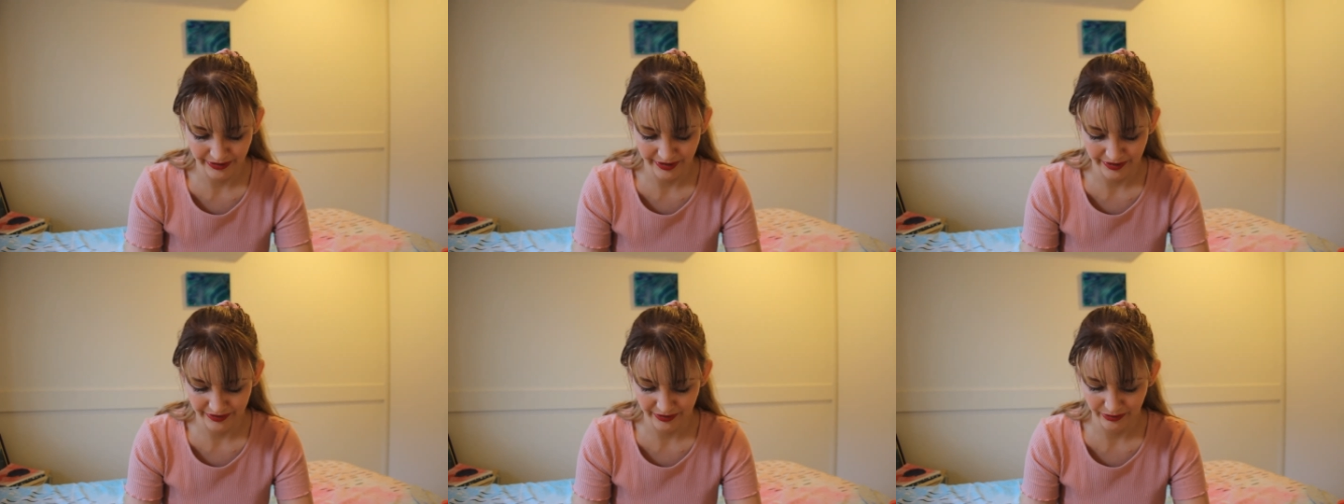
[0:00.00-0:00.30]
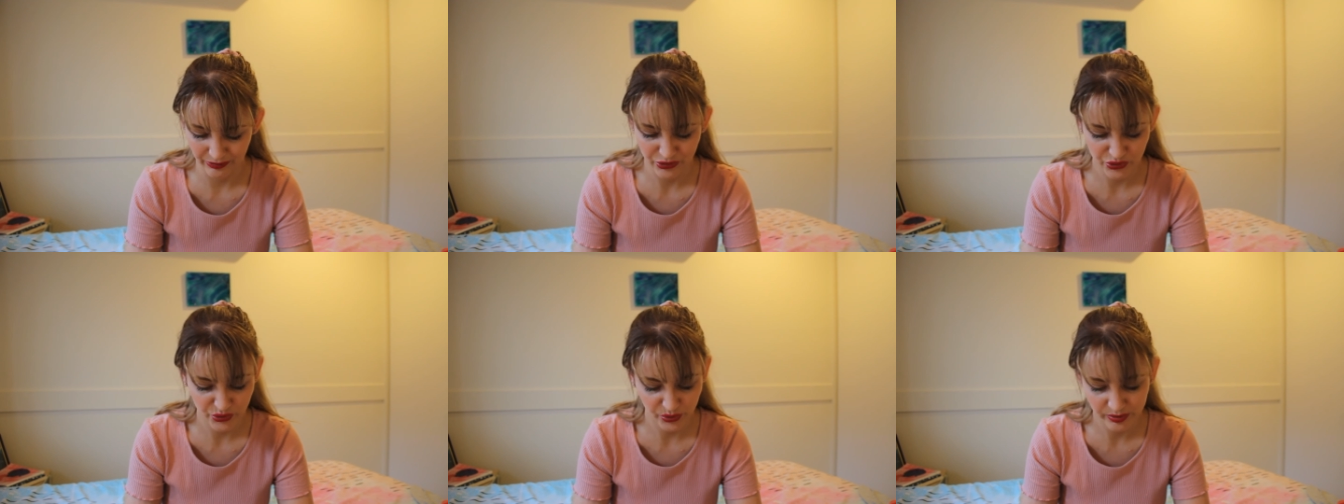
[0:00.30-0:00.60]
that there
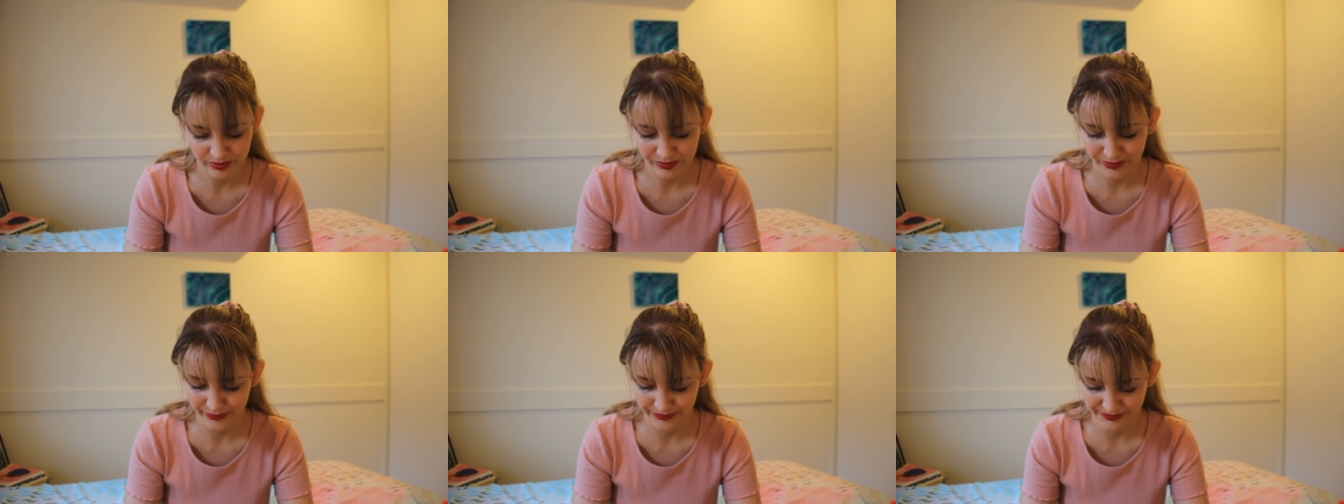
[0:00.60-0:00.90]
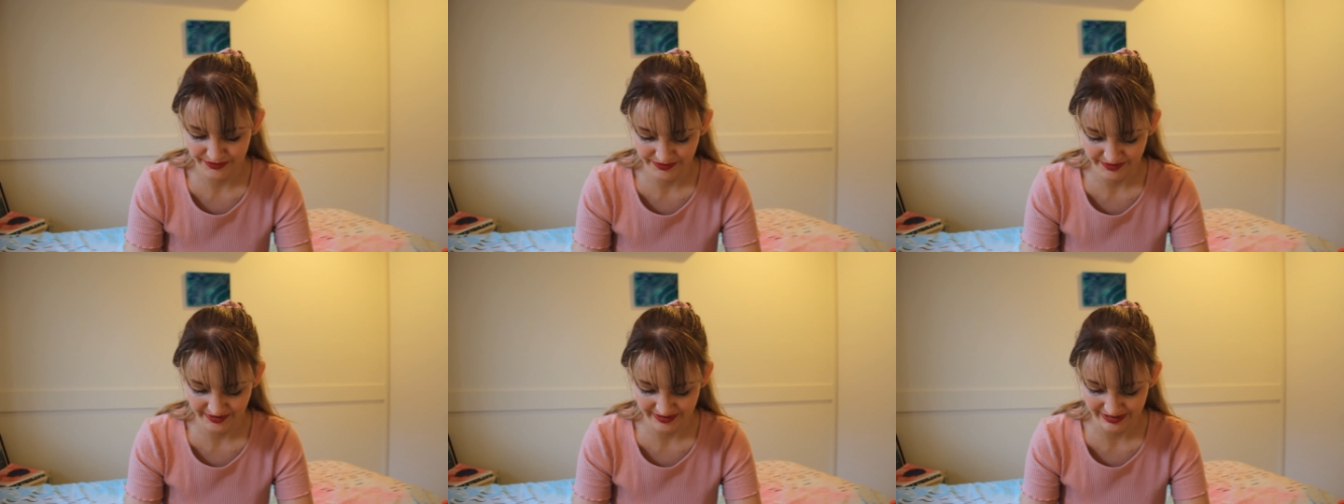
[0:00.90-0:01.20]
are short
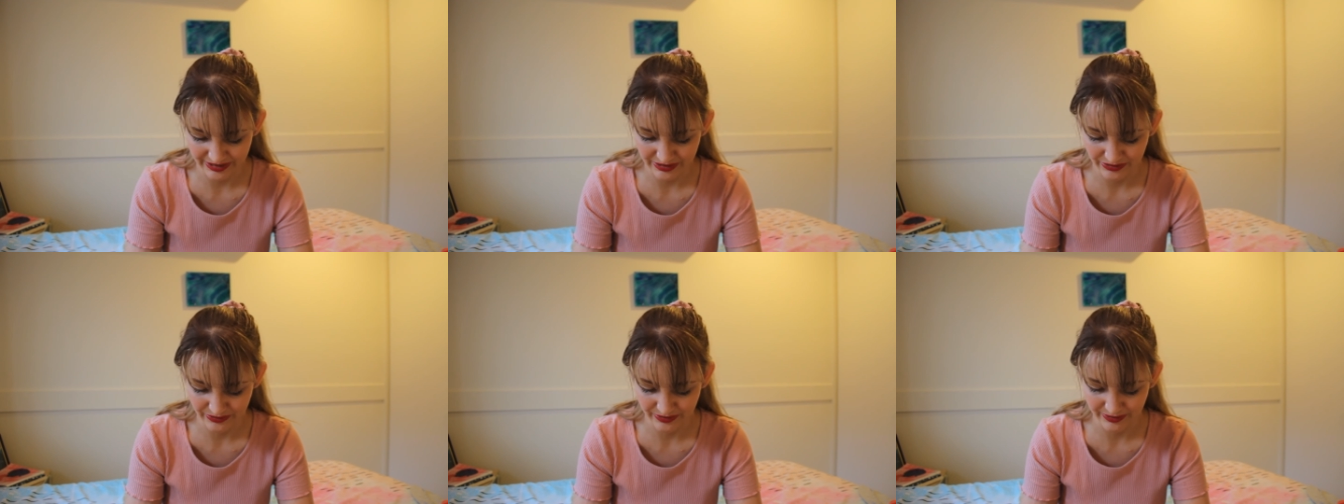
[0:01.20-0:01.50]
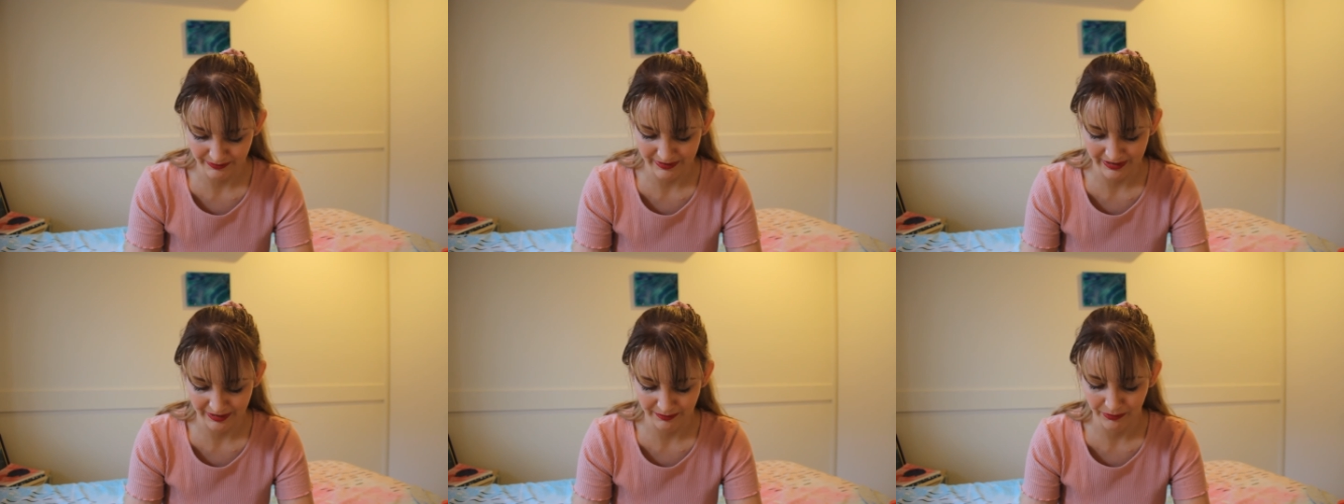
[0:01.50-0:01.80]
courses I can do to
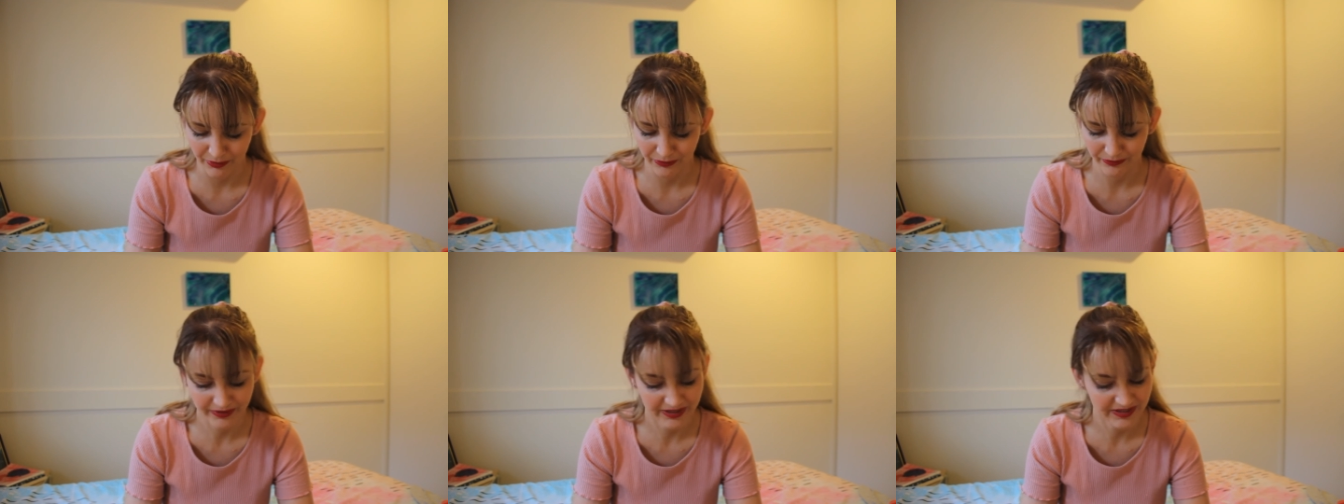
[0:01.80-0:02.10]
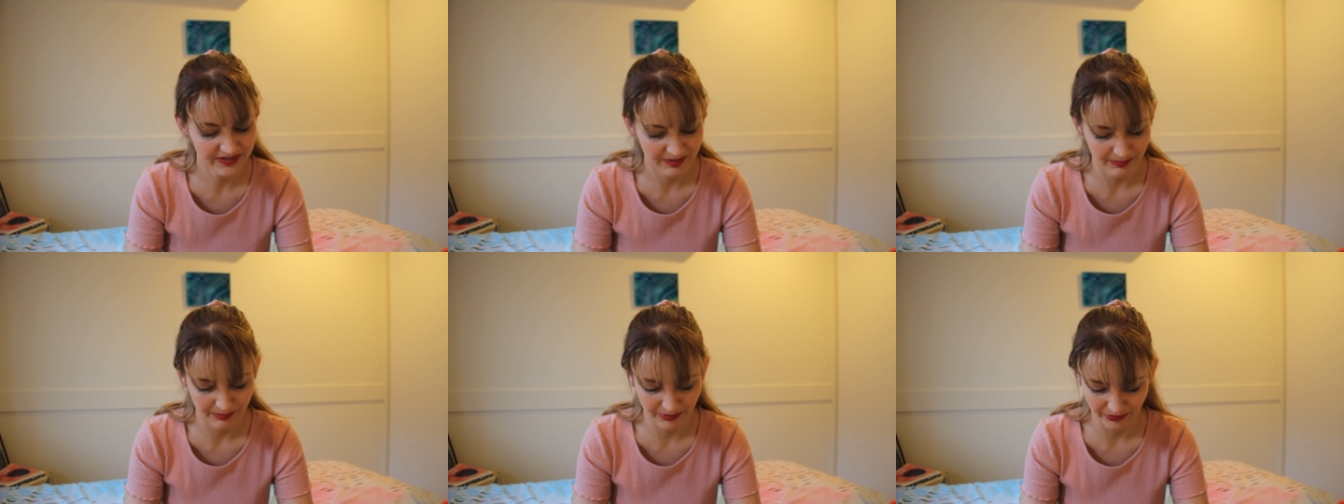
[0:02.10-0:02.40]
make more
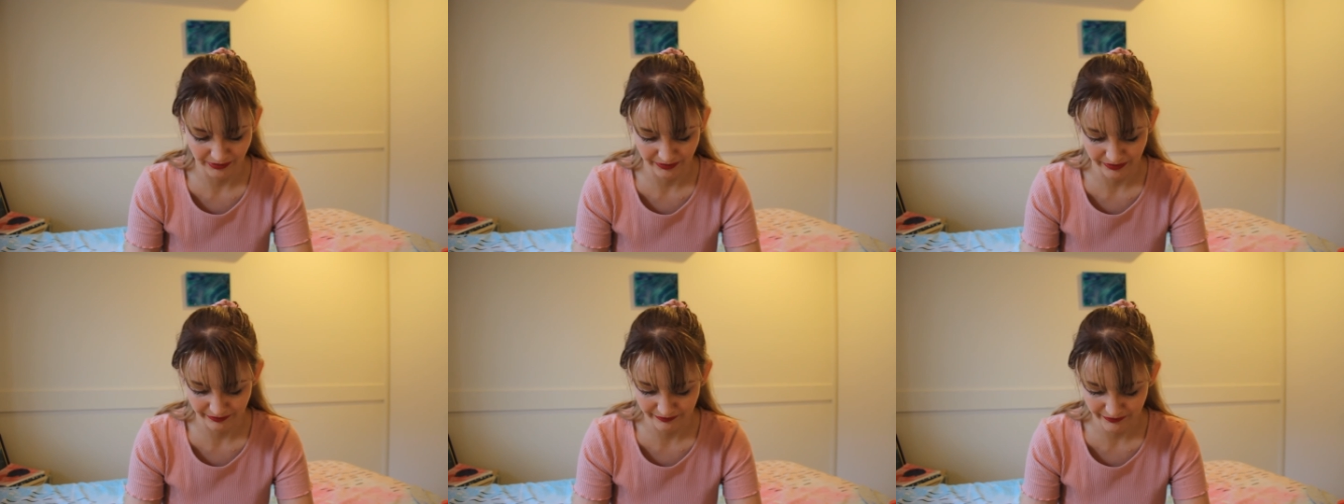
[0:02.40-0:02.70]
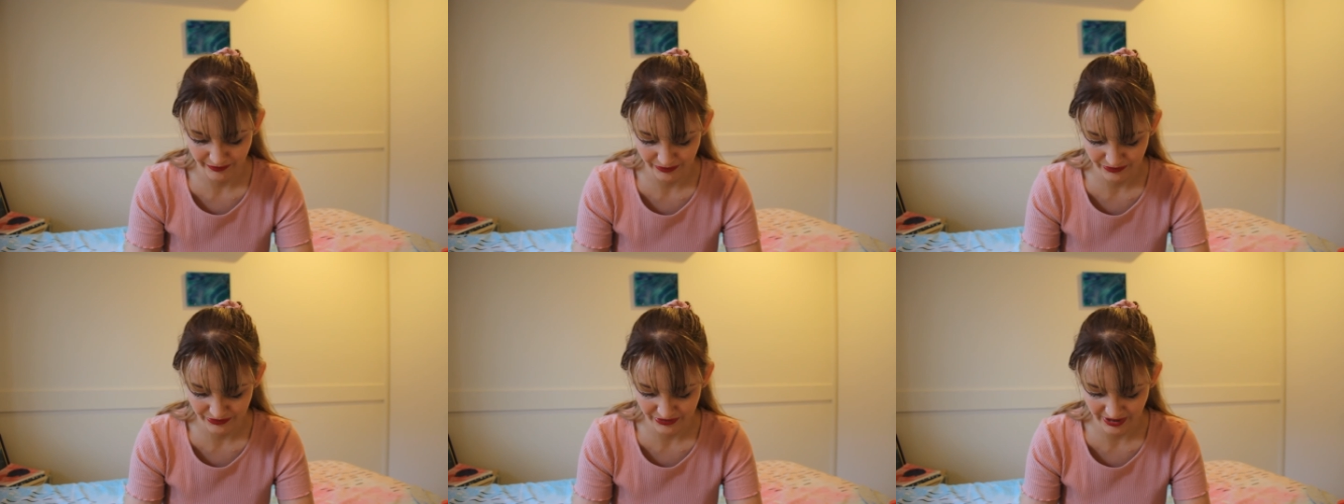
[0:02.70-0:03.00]
reasonable in the
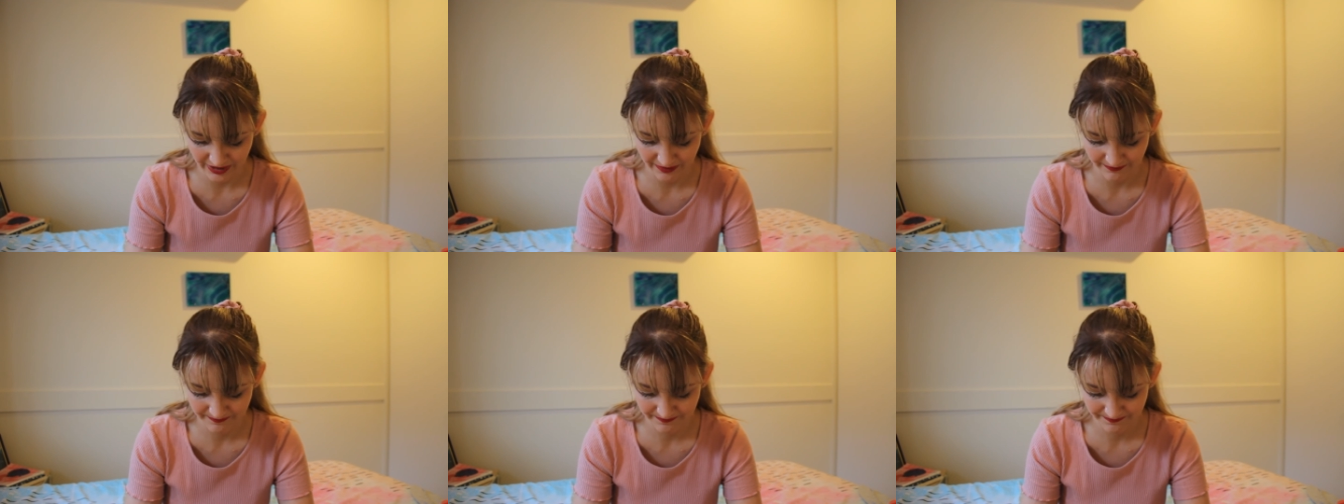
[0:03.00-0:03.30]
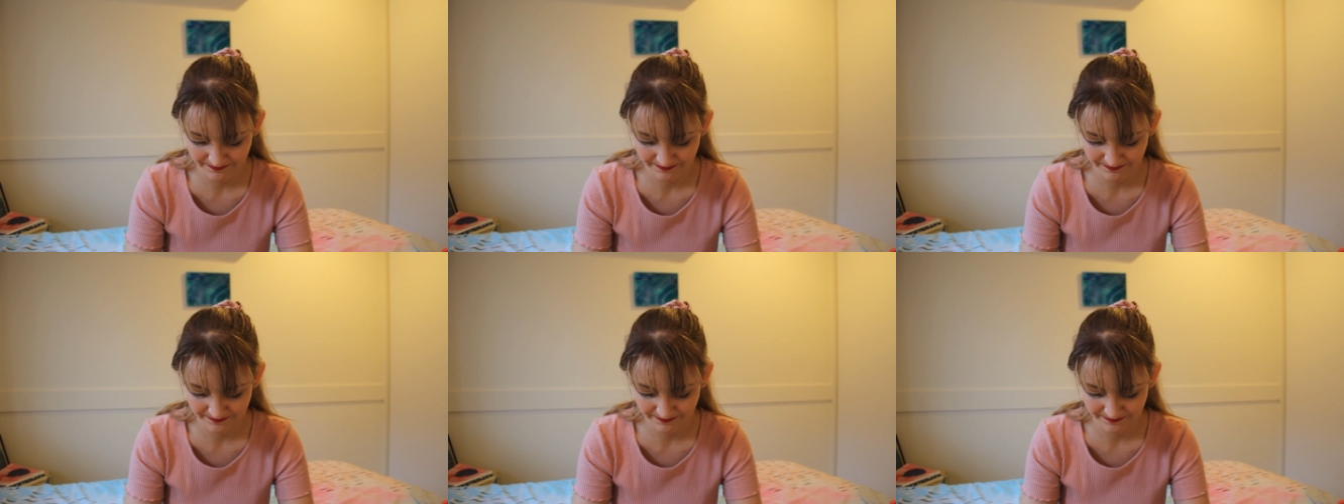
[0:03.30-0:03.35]
future.